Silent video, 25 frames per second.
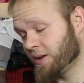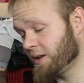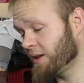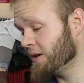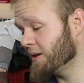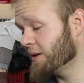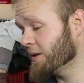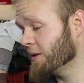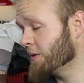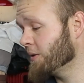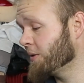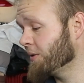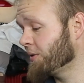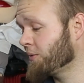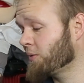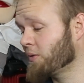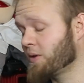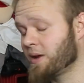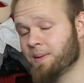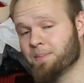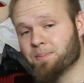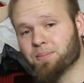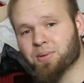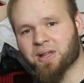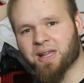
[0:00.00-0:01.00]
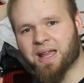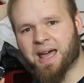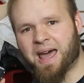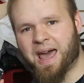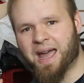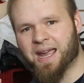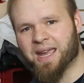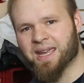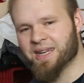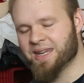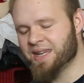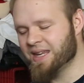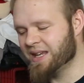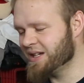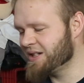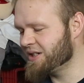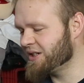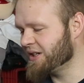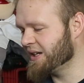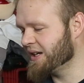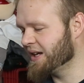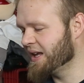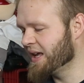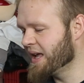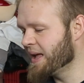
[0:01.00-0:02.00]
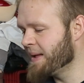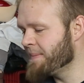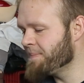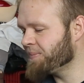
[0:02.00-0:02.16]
Hero 3 Black Edition,